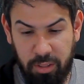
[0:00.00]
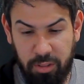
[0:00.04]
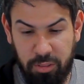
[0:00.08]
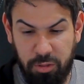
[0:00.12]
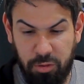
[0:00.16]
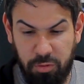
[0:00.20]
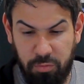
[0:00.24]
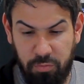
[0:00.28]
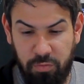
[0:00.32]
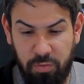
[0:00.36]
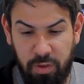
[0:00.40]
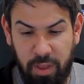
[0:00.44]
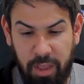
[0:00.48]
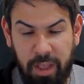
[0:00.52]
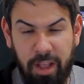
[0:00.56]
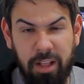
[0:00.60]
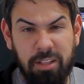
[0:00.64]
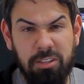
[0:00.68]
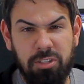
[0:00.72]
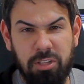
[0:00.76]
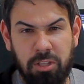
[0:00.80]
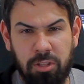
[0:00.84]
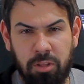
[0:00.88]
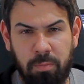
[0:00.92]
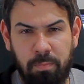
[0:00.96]
the
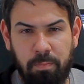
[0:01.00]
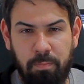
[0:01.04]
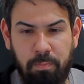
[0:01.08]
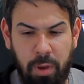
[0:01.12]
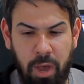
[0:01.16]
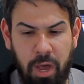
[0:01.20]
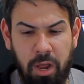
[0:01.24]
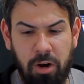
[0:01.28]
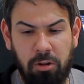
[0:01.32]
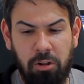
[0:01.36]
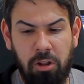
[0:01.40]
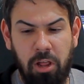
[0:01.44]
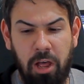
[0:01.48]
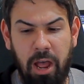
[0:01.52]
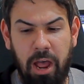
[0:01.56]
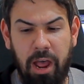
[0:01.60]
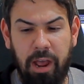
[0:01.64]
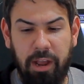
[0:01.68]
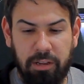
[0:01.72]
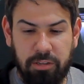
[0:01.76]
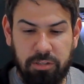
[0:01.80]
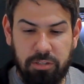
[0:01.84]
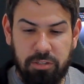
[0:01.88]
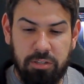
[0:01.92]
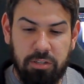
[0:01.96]
Advanced, and the Battle
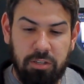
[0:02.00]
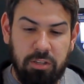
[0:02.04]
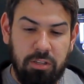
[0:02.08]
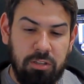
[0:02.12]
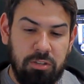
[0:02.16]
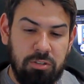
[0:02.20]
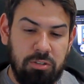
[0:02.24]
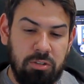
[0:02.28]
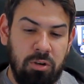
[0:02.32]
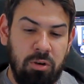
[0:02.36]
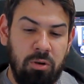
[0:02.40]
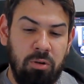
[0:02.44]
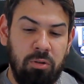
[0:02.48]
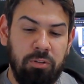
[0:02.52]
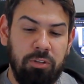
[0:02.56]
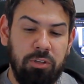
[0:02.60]
Axe. So